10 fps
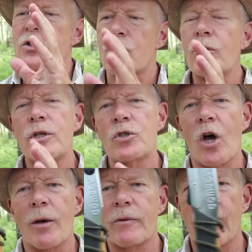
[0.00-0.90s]
sturdy
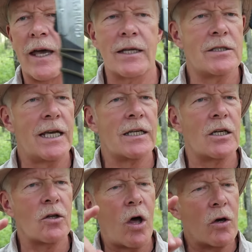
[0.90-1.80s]
job if I had taken
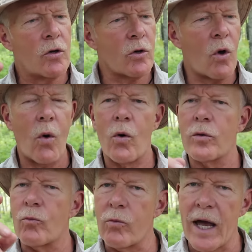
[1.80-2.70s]
taken a longer
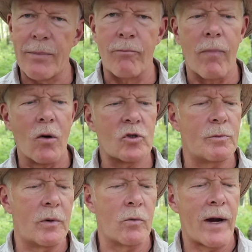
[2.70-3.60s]
cord and wrapped
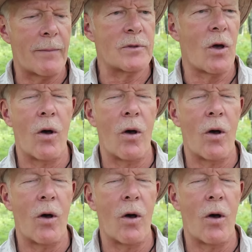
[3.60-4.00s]
multiple wraps